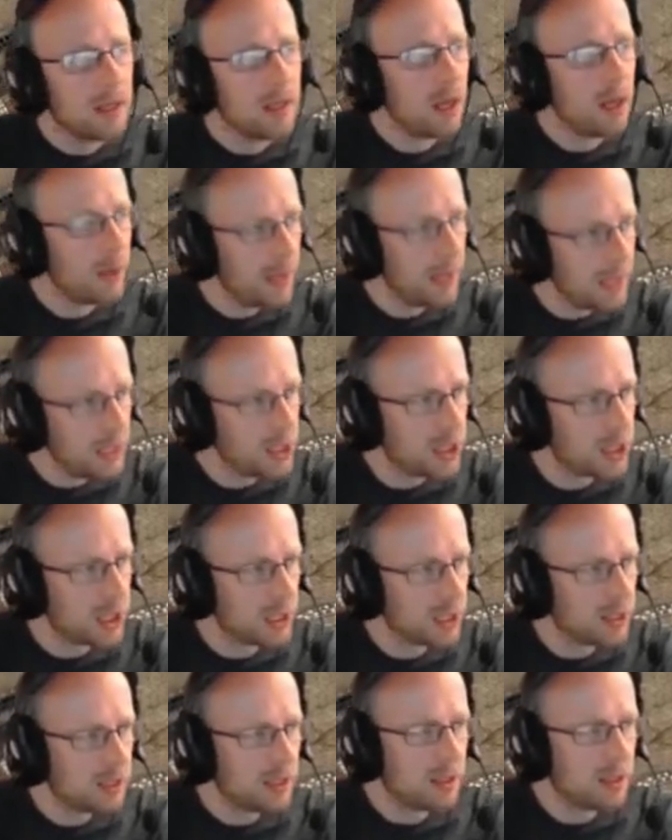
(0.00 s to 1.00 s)

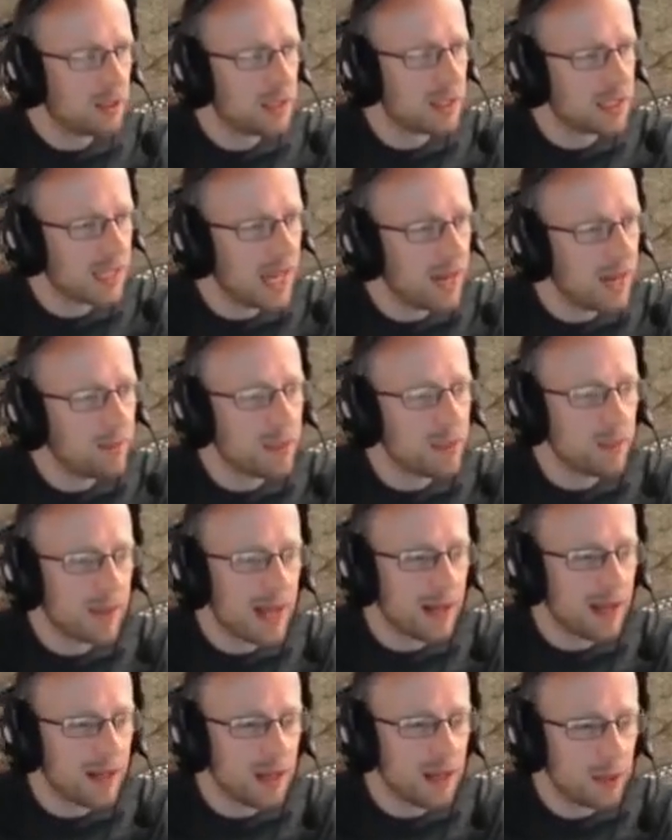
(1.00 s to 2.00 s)
cohesion this game's
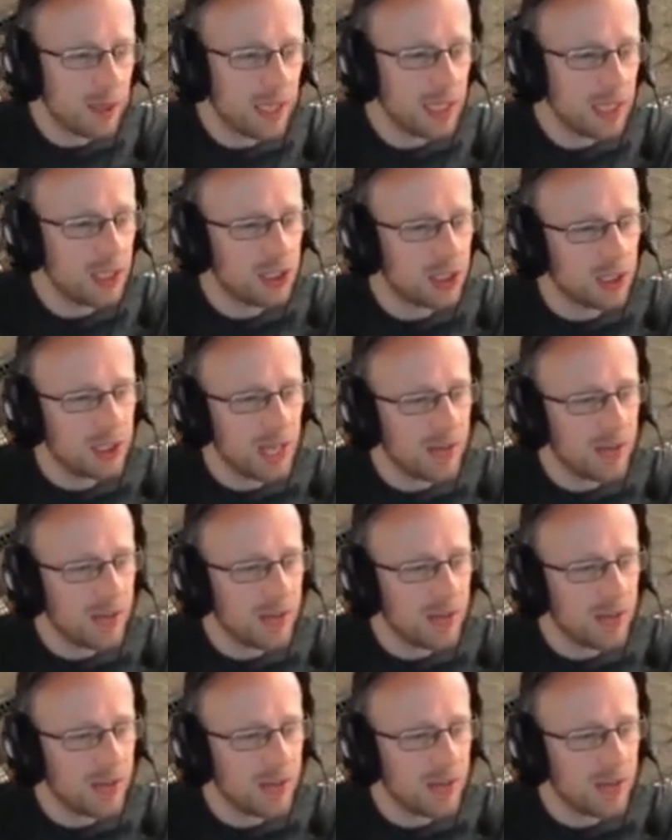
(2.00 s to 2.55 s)
about cohesion.